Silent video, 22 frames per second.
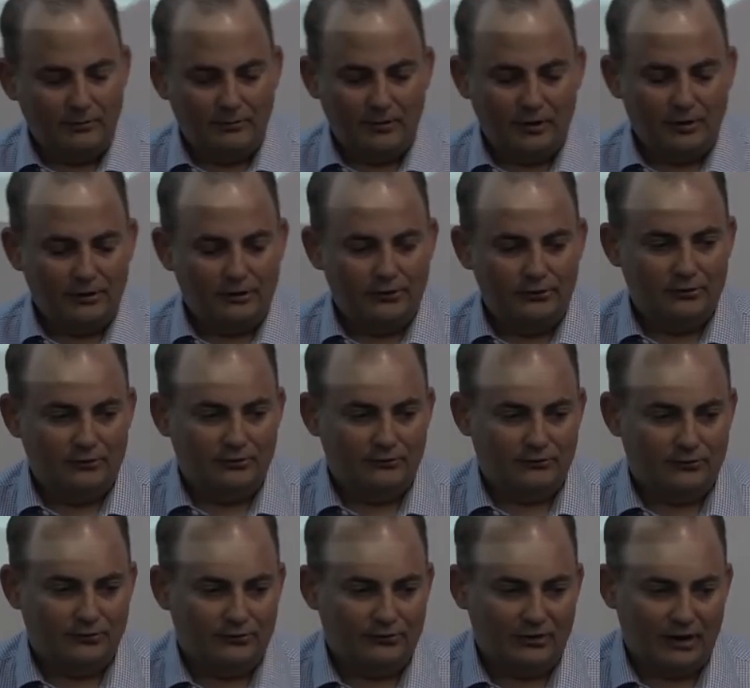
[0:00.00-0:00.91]
American
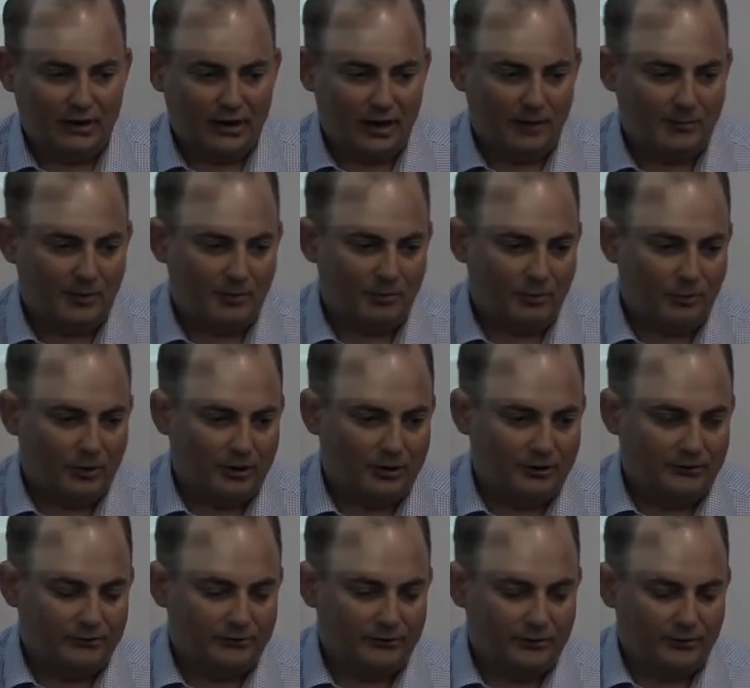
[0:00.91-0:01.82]
university, I can't remember where
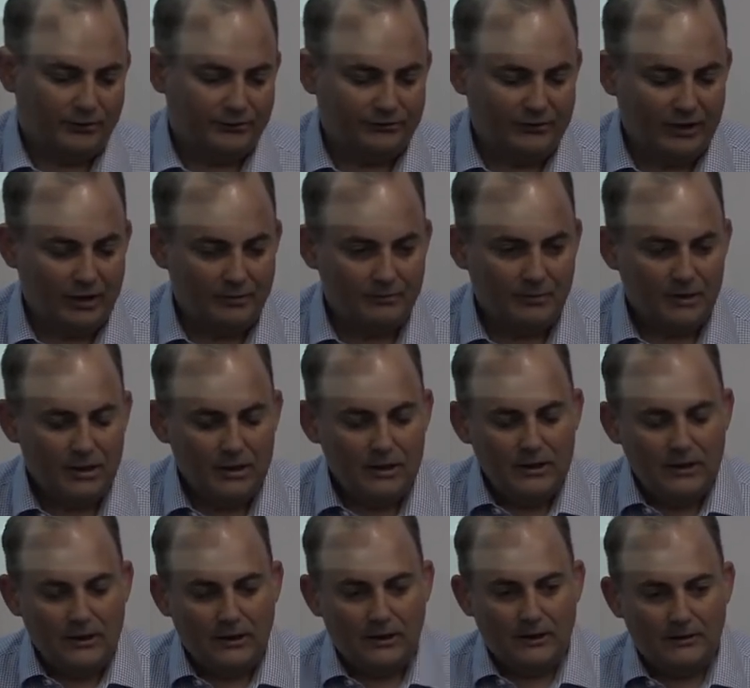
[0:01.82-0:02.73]
because they're all the same,
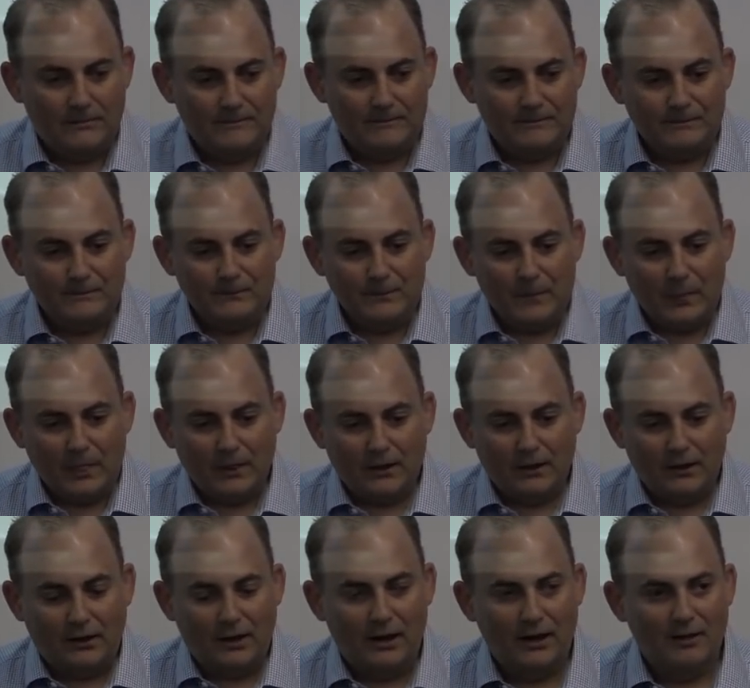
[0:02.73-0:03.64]
um,
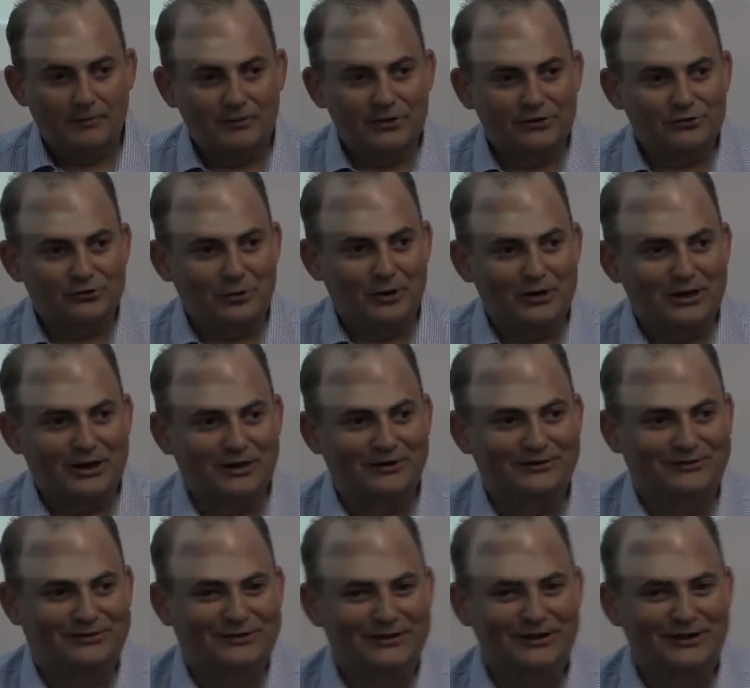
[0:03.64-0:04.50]
come and join us